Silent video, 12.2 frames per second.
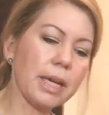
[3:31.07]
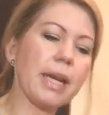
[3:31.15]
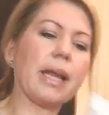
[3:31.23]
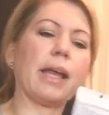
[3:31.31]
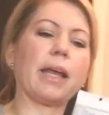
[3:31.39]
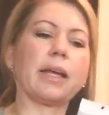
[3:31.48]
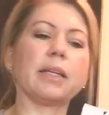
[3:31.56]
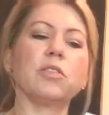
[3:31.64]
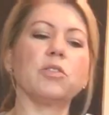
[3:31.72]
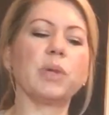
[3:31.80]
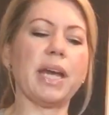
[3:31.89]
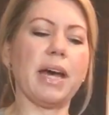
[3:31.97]

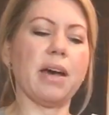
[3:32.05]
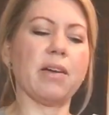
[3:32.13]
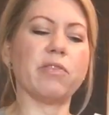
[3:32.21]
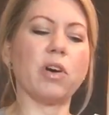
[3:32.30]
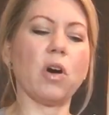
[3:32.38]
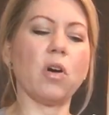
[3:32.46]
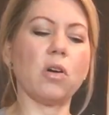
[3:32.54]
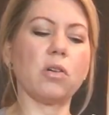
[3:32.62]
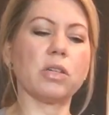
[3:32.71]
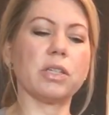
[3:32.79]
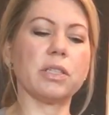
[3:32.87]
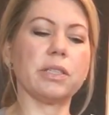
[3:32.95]
And we have
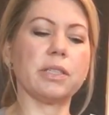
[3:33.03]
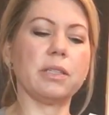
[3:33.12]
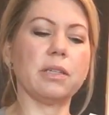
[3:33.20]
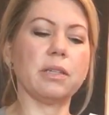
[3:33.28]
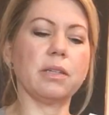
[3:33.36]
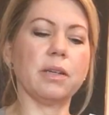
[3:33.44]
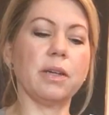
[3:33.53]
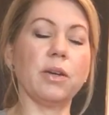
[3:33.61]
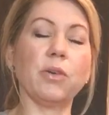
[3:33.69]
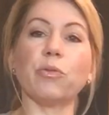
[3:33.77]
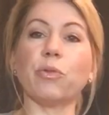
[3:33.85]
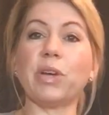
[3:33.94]
all good
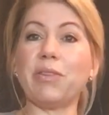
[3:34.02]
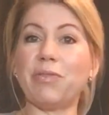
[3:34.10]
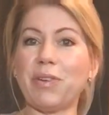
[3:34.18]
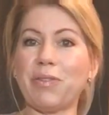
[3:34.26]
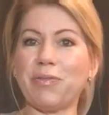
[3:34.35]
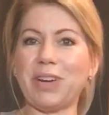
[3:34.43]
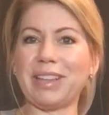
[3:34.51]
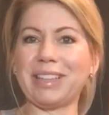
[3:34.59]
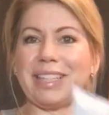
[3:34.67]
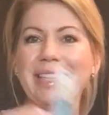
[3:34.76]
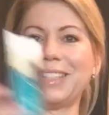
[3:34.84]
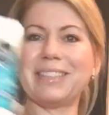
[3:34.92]

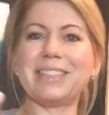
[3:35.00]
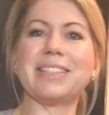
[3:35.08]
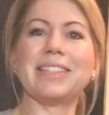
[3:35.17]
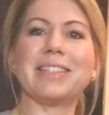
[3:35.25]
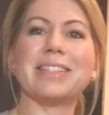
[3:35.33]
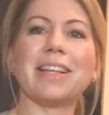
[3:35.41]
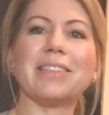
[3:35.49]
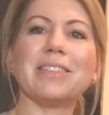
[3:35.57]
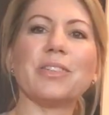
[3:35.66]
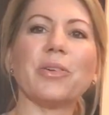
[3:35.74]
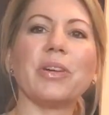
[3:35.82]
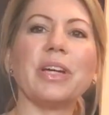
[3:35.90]
reef-friendly tinted
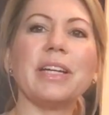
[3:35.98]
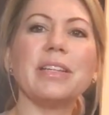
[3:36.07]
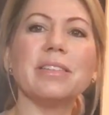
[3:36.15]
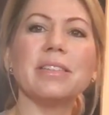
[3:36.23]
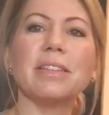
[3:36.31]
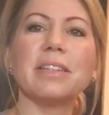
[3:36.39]
sunscreen.